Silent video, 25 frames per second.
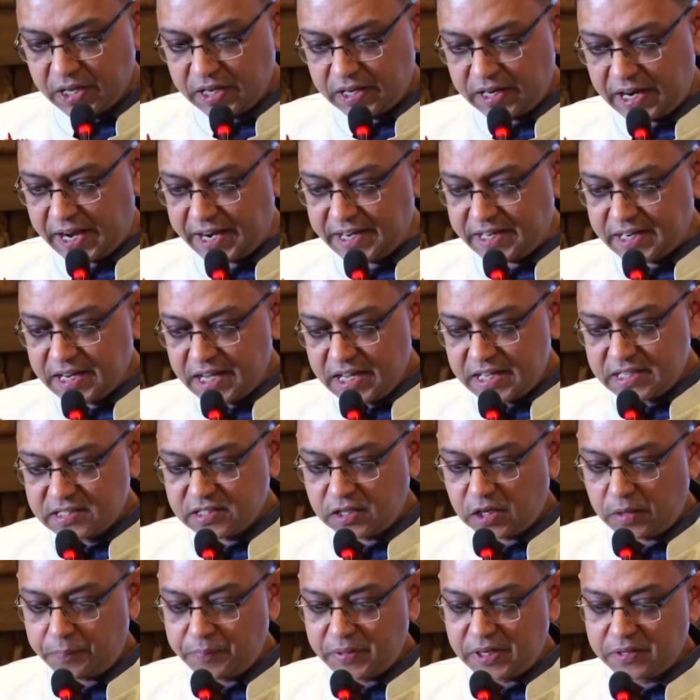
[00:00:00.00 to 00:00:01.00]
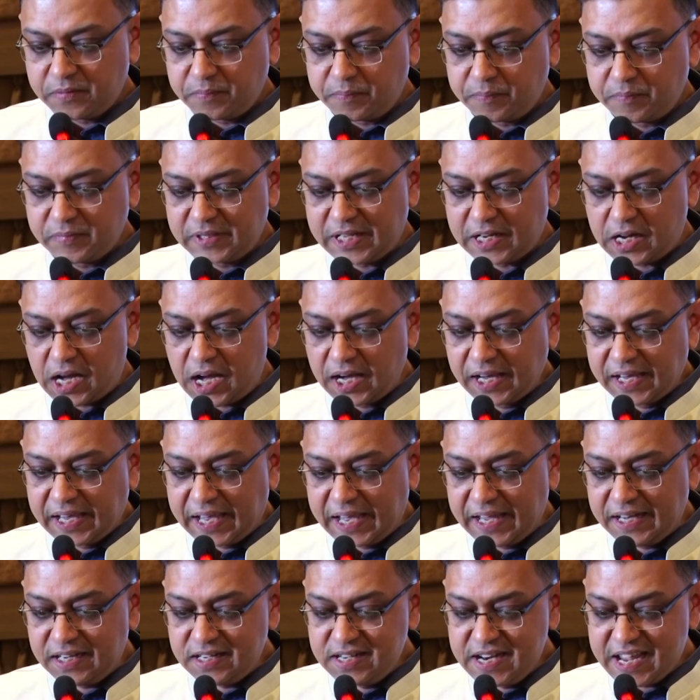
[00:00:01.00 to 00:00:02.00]
Right, so
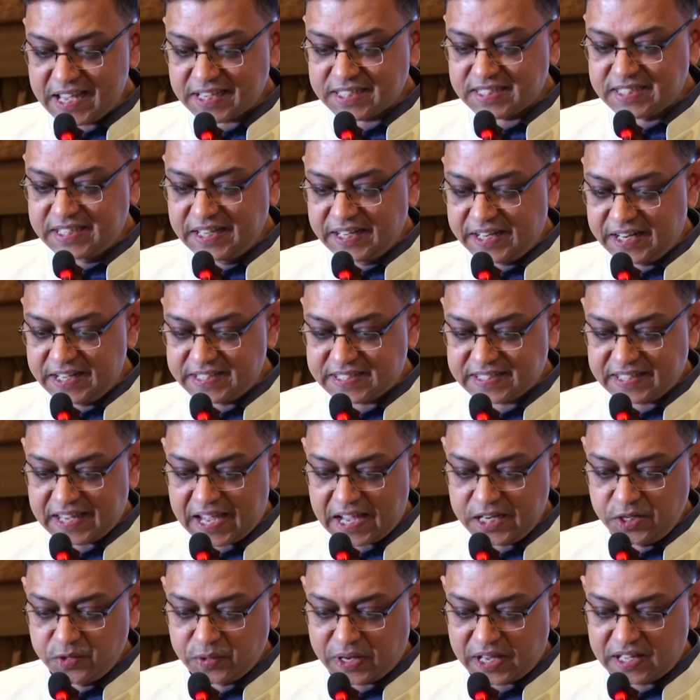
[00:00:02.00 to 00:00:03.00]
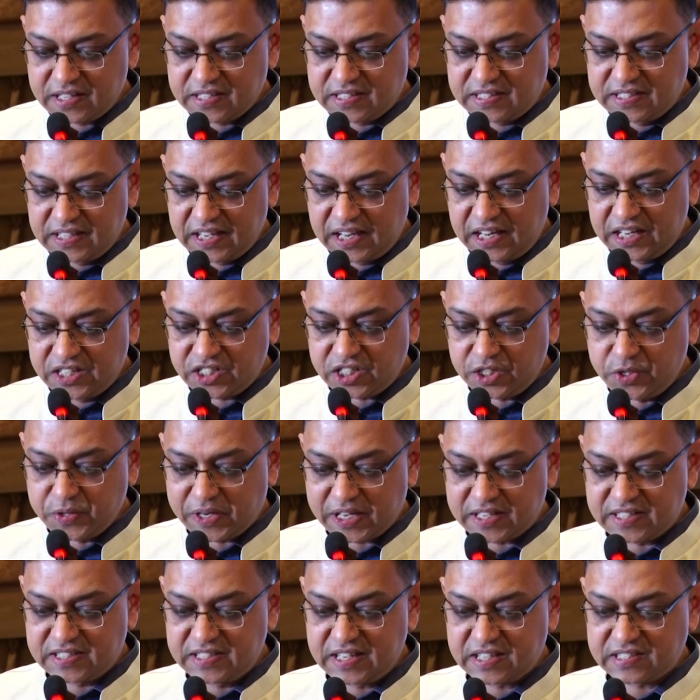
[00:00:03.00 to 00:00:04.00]
again, next CT scan, you can see a lesion, you
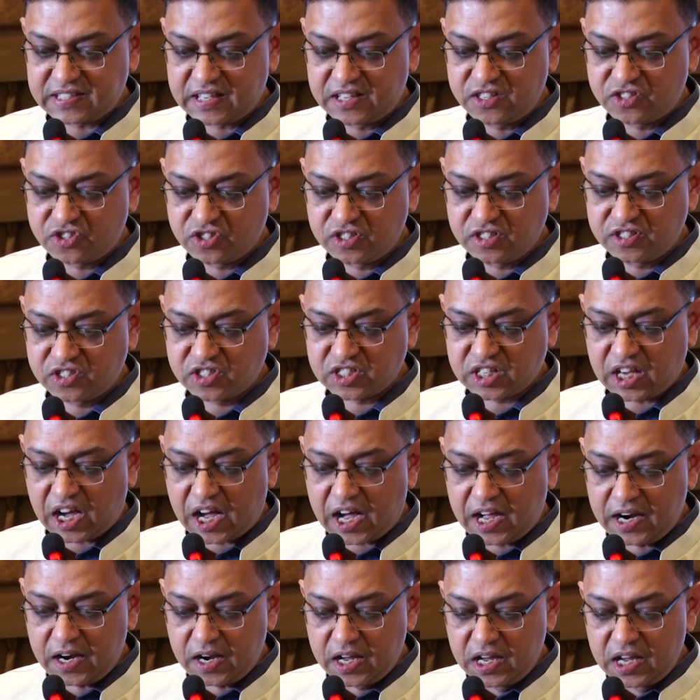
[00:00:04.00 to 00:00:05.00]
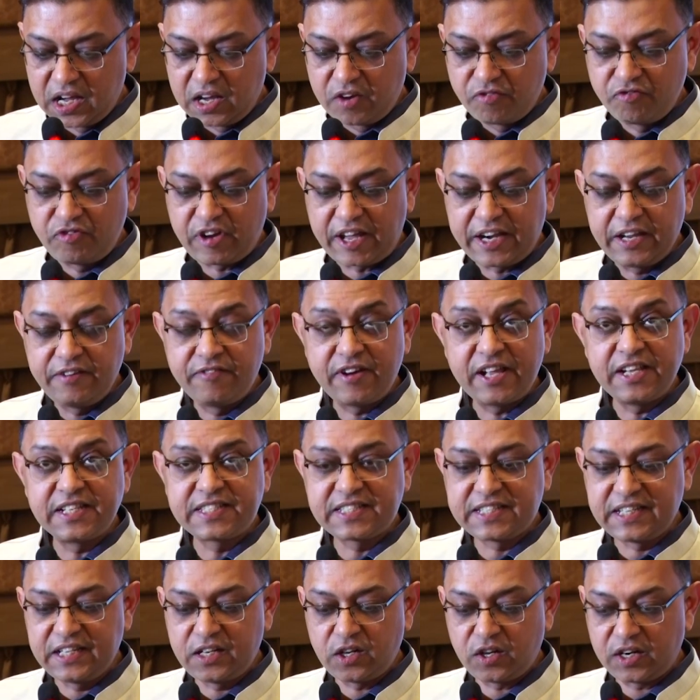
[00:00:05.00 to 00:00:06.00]
can see a central scar, very well
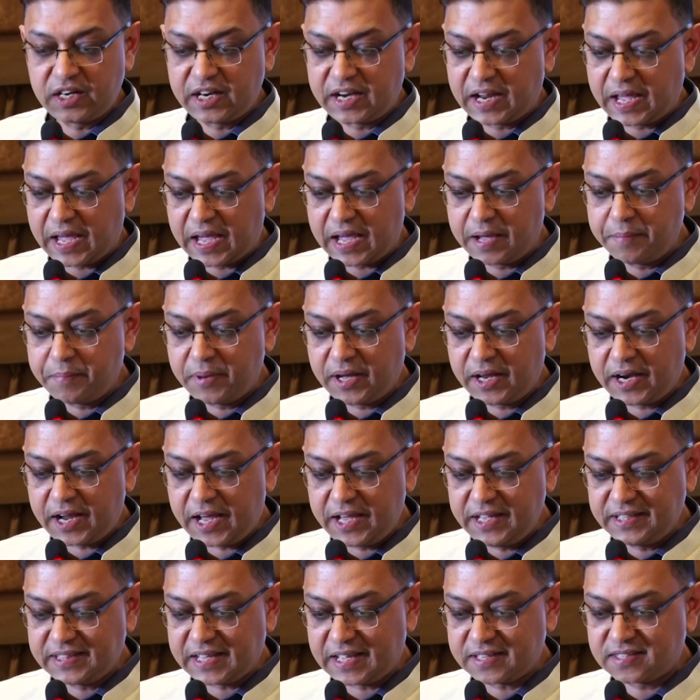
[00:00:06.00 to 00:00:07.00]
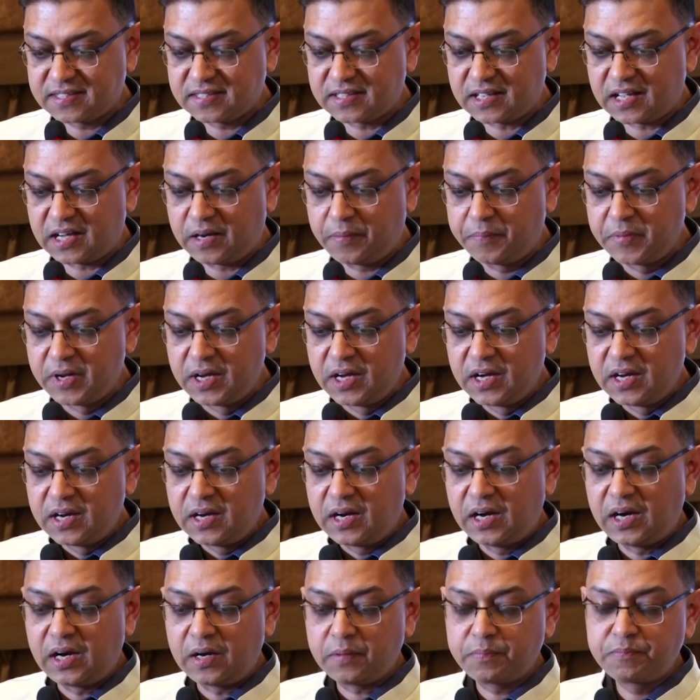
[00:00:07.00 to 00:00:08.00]
seen on an MRI. That's a
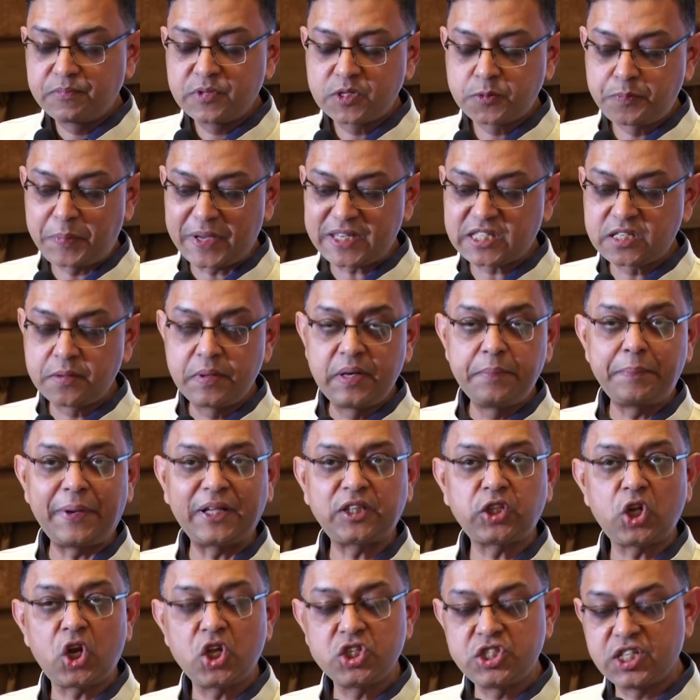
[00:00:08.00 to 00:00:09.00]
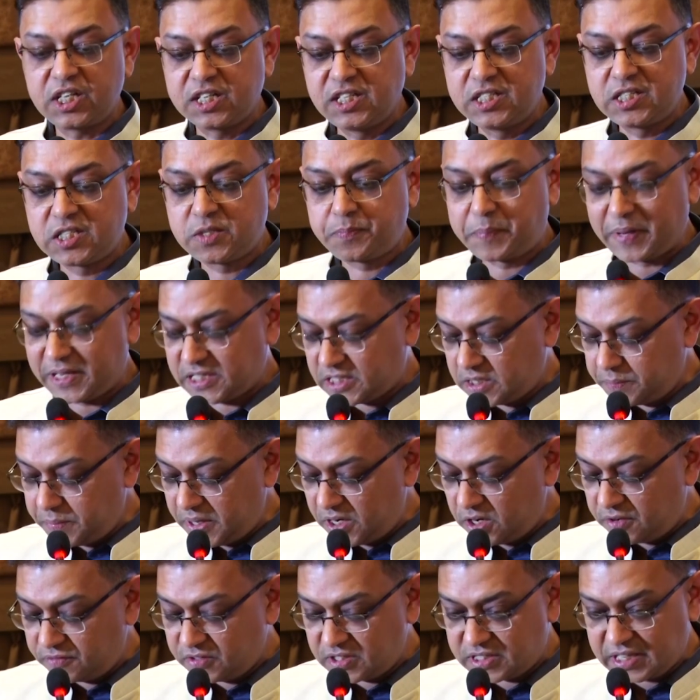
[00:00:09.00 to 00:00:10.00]
specimen, pathological
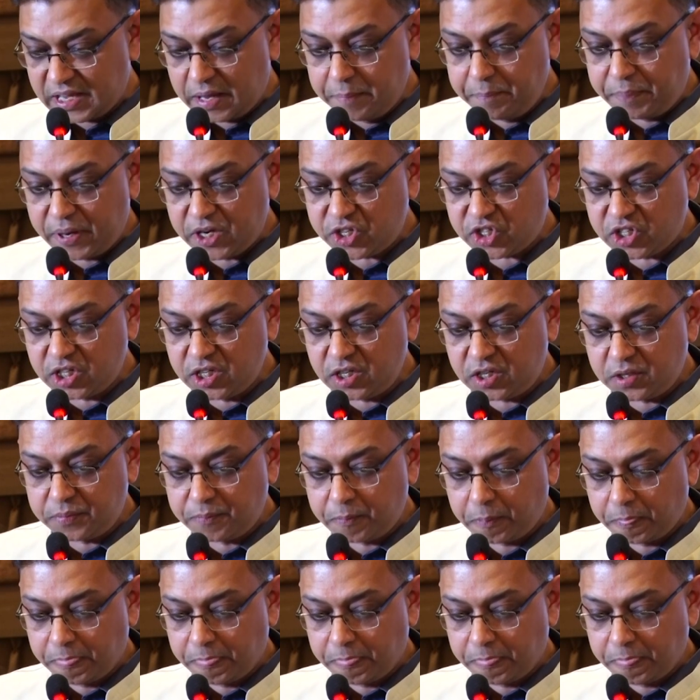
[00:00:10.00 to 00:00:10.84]
specimen of the same patient.